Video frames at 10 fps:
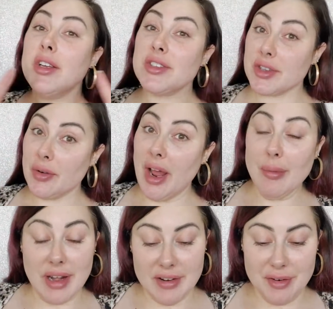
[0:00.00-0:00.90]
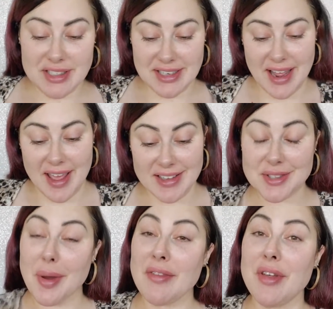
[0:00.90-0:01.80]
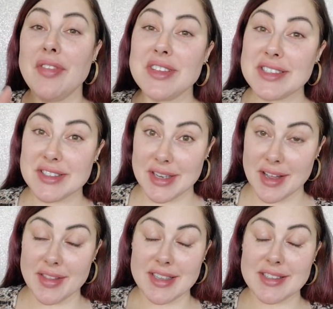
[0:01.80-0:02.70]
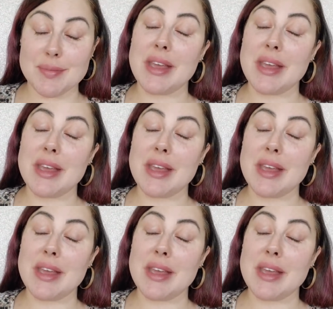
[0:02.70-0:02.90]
So not ready for today. So I thought this